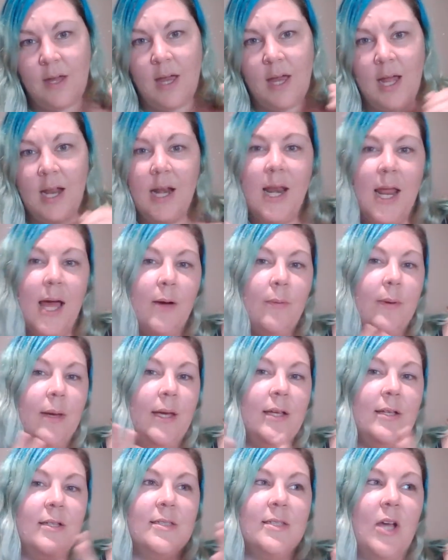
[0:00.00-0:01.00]

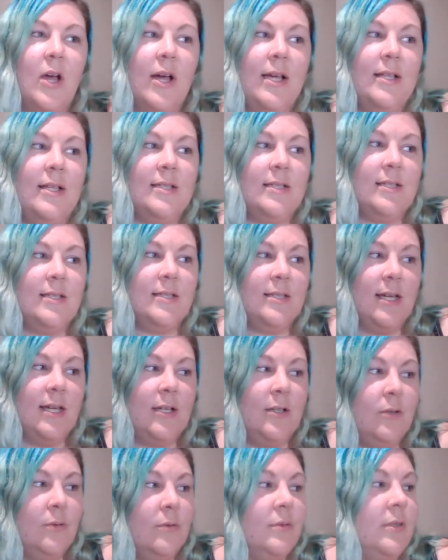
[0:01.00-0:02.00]
allowing signs and
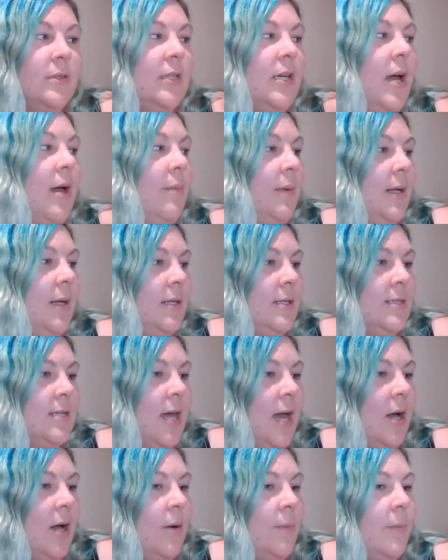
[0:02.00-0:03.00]
signals to come in to
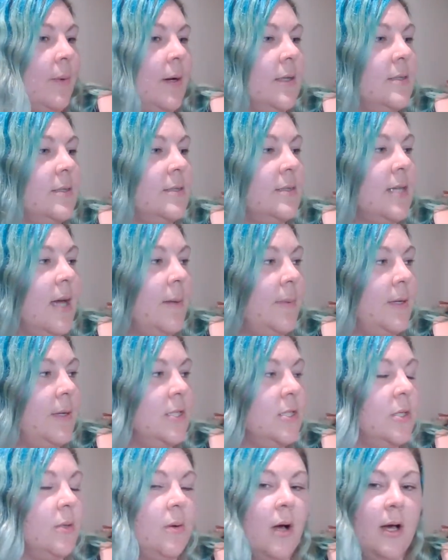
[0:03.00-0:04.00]
help us tap
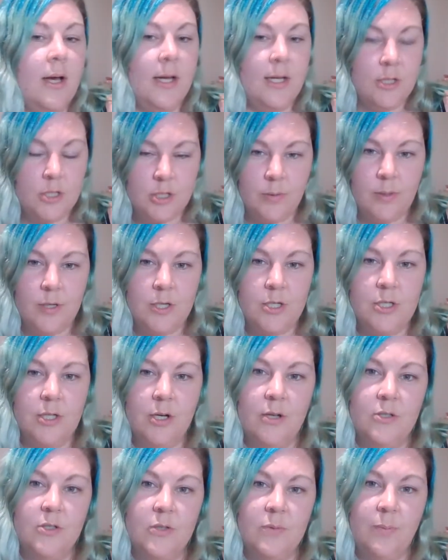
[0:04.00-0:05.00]
into our intuition,
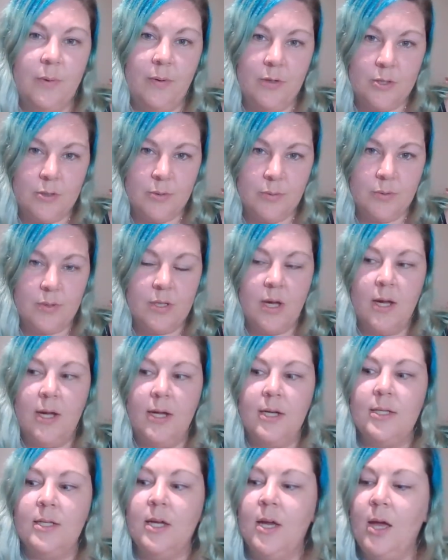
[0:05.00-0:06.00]
our spiritual side,
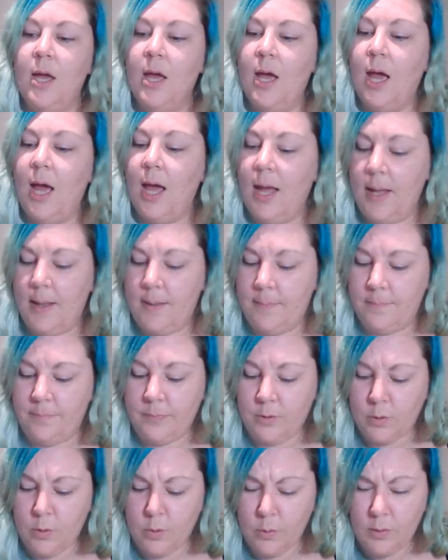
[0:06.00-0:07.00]

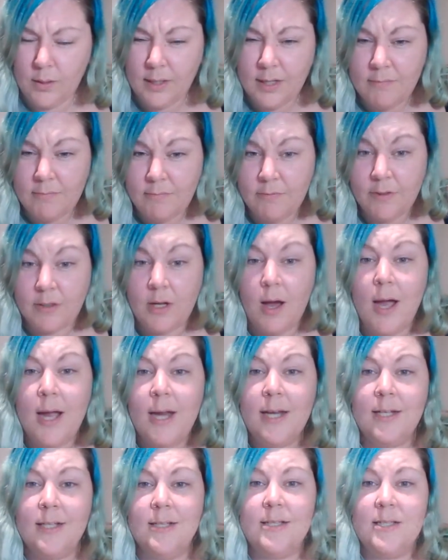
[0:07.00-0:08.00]
calling in for
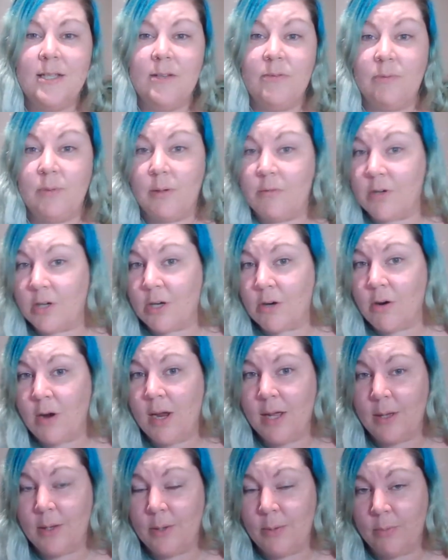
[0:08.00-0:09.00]
guidance if we
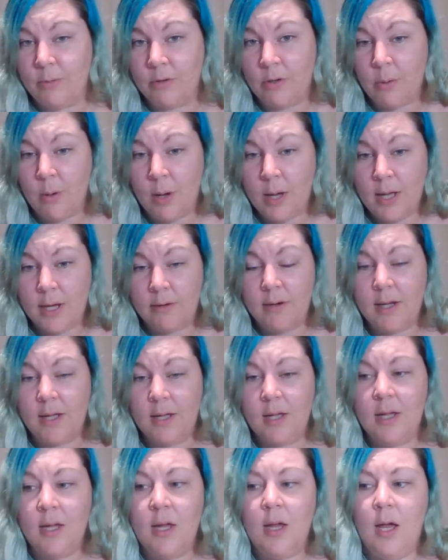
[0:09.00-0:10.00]
require it.
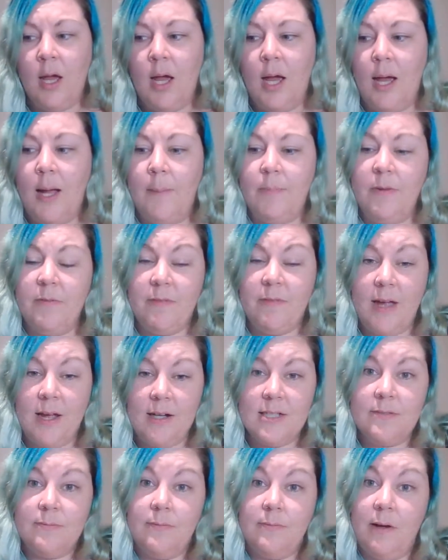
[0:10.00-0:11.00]
The veil
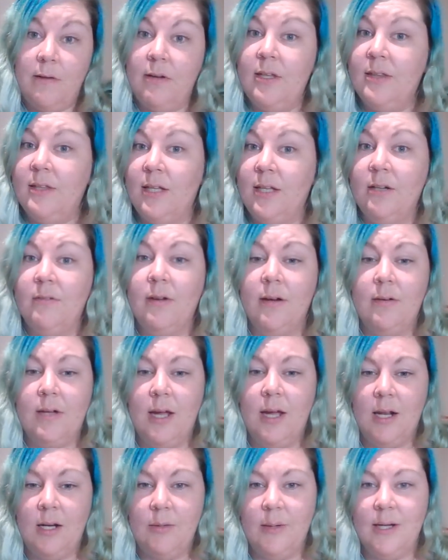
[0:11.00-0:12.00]
is very thin around
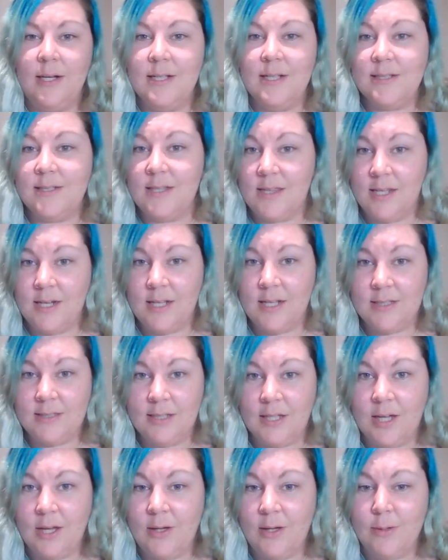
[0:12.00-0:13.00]
Halloween. It's the thinnest
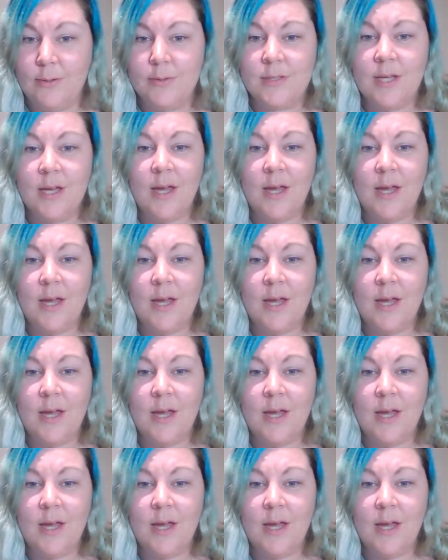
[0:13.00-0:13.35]
it goes.